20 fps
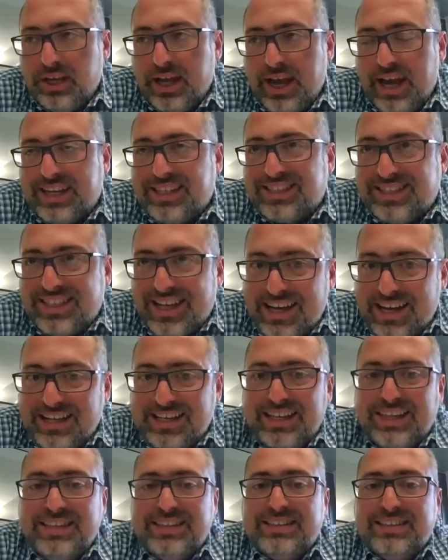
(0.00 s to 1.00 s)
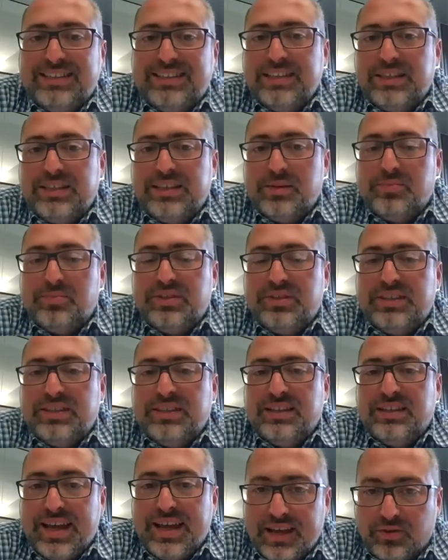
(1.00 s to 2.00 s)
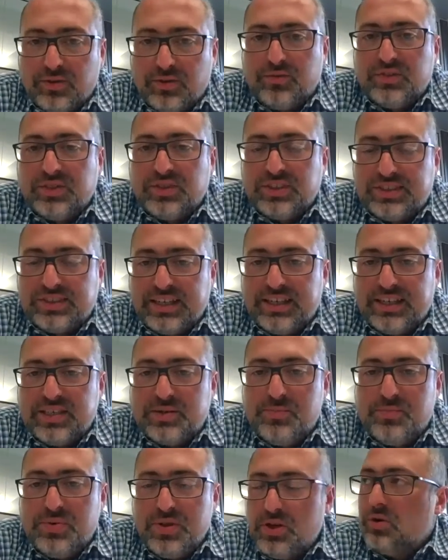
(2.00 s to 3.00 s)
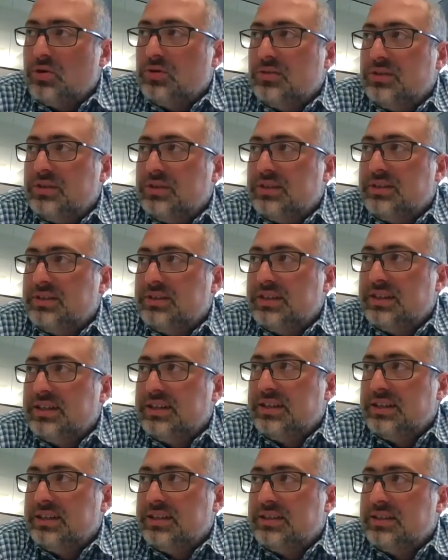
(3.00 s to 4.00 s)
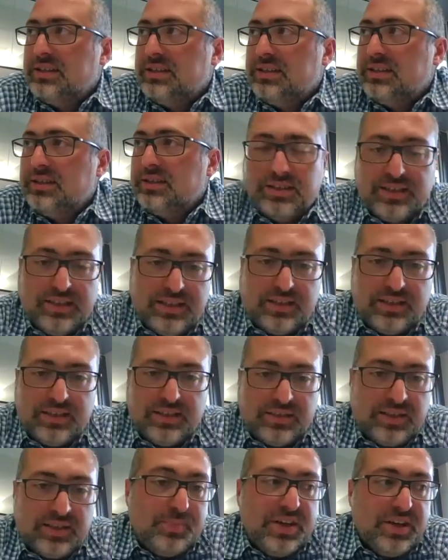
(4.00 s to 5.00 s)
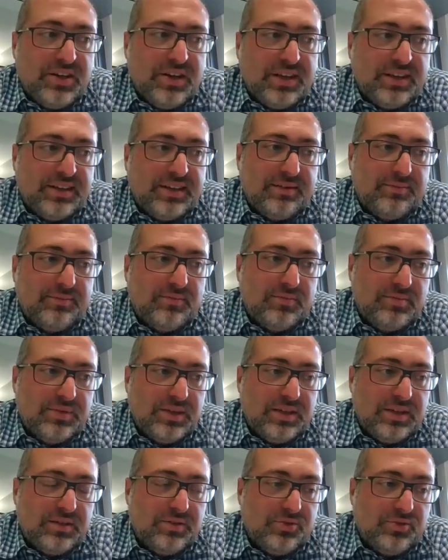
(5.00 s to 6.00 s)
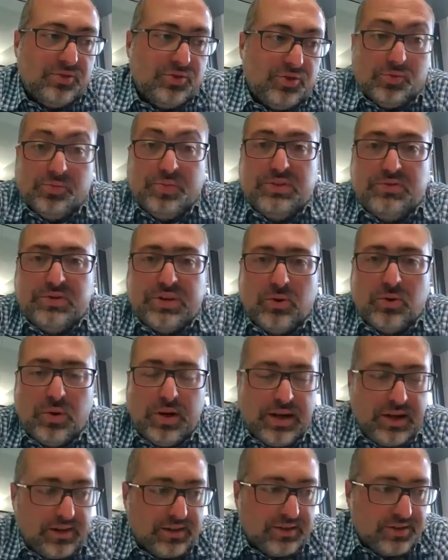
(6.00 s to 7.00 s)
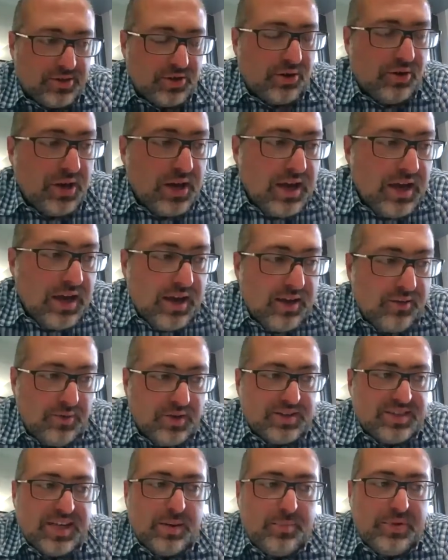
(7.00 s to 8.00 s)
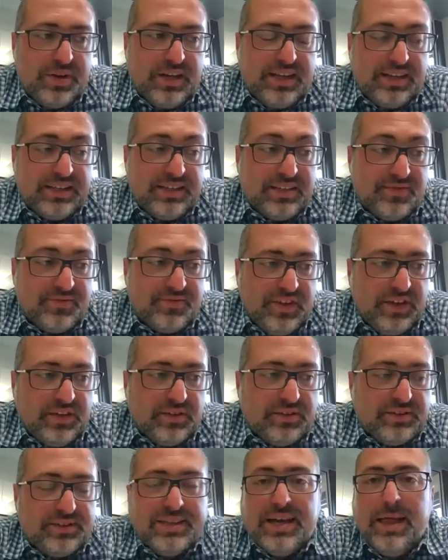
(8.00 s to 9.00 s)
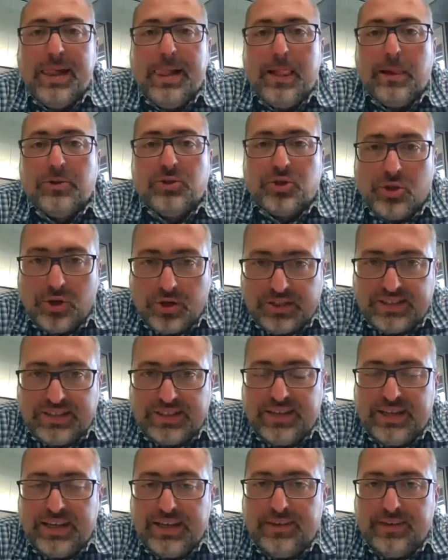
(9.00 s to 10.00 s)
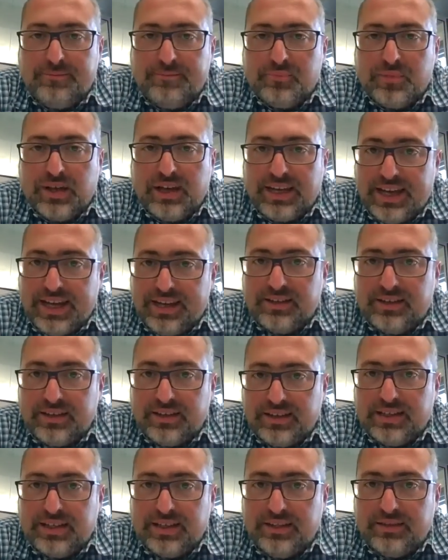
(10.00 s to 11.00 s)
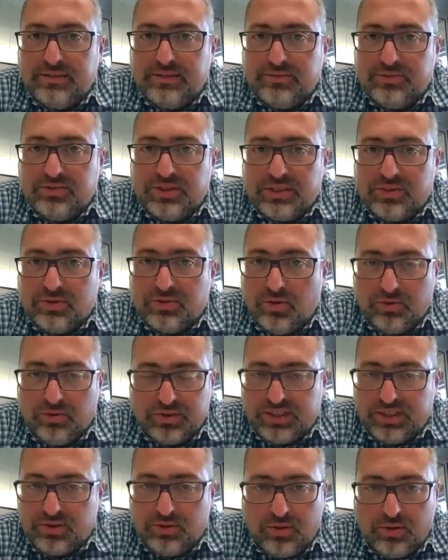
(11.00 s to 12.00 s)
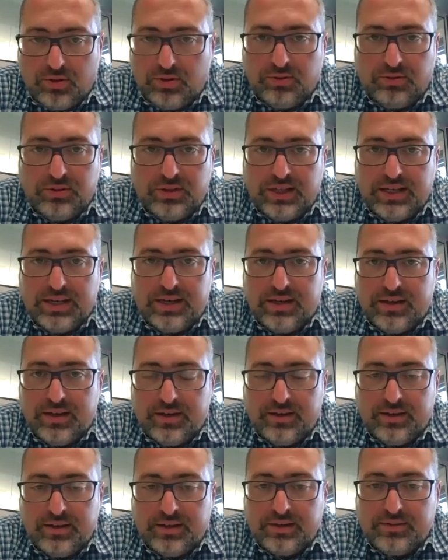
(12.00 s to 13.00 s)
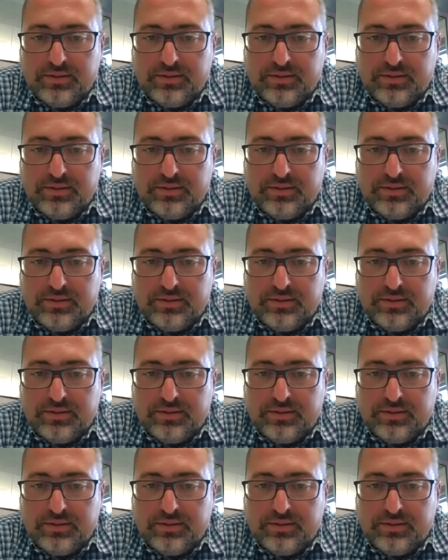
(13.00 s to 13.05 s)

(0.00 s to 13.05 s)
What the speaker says: extending the length of the studies beyond the period that should be required. So what's happening in this field, certainly, again, this whole